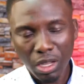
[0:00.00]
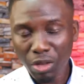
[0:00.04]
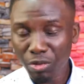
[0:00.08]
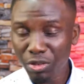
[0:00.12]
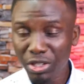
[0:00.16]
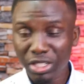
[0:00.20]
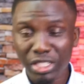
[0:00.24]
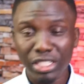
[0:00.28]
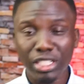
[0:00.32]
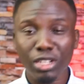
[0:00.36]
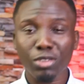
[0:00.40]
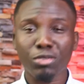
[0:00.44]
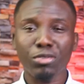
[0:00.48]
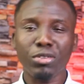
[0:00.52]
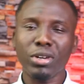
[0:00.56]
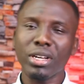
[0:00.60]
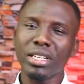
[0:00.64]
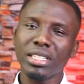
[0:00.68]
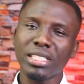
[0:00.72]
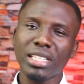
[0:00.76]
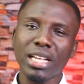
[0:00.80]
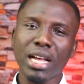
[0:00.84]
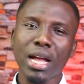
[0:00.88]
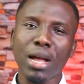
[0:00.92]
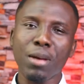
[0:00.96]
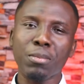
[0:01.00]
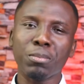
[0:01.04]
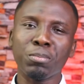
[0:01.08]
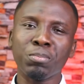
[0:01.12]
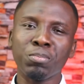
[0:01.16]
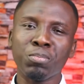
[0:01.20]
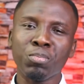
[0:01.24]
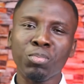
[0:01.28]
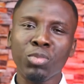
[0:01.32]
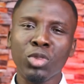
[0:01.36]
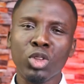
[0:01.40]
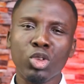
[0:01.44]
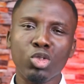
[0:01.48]
If this is the first time
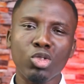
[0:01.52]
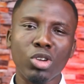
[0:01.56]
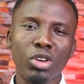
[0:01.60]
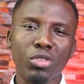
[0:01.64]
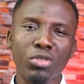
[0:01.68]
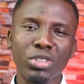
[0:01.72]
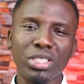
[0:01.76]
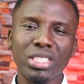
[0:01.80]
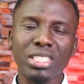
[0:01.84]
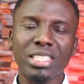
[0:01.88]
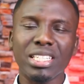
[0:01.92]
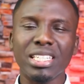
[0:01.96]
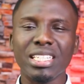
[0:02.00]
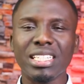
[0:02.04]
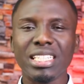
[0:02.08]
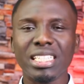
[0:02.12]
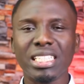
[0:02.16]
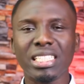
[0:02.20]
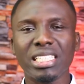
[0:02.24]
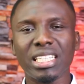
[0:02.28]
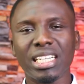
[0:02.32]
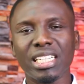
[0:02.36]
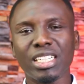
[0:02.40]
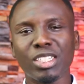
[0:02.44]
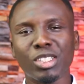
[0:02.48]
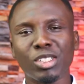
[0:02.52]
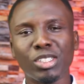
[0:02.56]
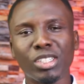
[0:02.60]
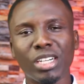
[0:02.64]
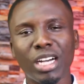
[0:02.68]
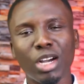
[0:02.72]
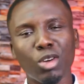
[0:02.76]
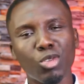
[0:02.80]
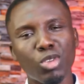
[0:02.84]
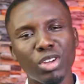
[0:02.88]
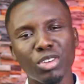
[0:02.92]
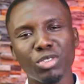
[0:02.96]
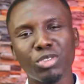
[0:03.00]
you are visiting this channel,
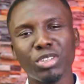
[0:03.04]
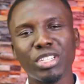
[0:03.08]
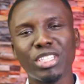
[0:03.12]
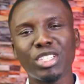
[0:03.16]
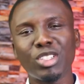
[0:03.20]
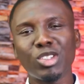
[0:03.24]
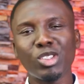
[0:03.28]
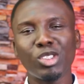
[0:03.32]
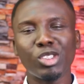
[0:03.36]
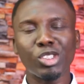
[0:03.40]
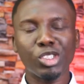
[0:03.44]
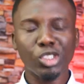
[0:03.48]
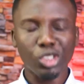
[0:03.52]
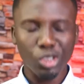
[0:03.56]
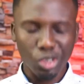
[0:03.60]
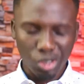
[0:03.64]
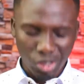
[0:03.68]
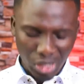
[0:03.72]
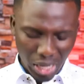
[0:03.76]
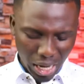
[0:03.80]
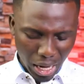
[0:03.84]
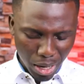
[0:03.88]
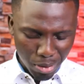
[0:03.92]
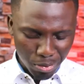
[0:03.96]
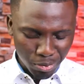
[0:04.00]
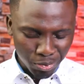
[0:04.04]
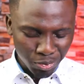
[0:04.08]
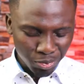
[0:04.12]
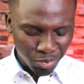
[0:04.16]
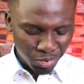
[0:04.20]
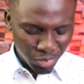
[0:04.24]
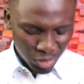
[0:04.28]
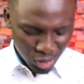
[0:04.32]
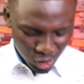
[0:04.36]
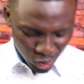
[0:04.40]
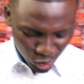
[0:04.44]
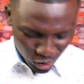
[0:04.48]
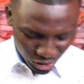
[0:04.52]
I want you to subscribe
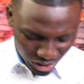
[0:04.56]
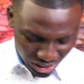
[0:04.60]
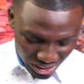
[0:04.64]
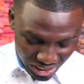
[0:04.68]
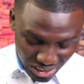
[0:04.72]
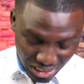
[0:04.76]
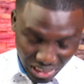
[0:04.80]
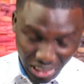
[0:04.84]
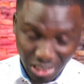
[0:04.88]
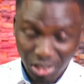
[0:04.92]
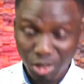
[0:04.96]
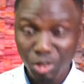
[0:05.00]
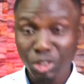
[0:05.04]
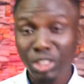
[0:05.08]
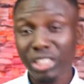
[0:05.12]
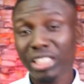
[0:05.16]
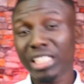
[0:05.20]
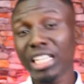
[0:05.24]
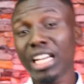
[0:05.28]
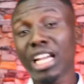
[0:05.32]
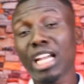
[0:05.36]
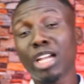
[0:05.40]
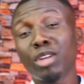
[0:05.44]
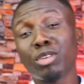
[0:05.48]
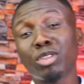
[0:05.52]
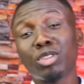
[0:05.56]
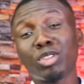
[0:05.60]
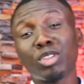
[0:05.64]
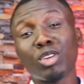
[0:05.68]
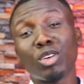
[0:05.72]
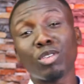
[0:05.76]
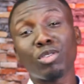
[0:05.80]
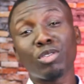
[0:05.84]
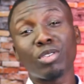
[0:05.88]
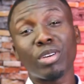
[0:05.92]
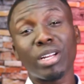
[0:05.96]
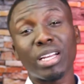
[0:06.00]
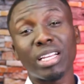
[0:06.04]
to this channel, share it to
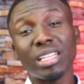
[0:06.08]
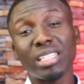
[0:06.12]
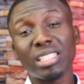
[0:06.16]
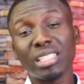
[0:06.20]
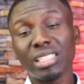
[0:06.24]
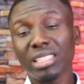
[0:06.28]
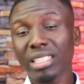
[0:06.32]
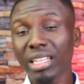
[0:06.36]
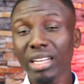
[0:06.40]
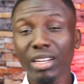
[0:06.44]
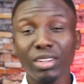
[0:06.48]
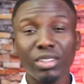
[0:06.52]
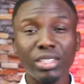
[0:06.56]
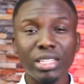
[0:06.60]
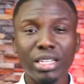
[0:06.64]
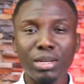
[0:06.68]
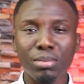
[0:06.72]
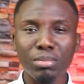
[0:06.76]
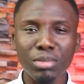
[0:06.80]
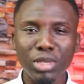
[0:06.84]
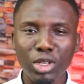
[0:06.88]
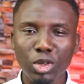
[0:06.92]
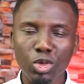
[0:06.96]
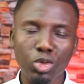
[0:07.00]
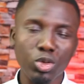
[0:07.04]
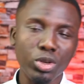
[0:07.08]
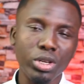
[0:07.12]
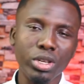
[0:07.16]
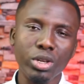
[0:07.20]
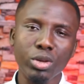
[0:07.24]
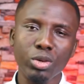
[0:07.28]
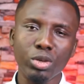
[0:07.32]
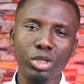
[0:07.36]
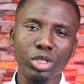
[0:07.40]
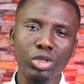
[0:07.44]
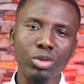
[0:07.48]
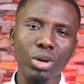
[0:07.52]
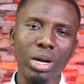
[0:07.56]
your friends, tell them the good
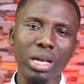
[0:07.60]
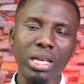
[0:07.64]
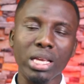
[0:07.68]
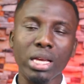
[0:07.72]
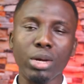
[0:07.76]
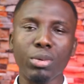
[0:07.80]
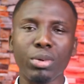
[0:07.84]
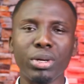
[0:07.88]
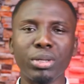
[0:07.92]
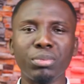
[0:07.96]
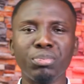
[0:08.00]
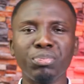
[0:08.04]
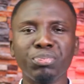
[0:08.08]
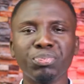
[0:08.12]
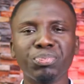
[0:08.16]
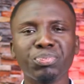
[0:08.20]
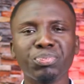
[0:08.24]
news you are hearing,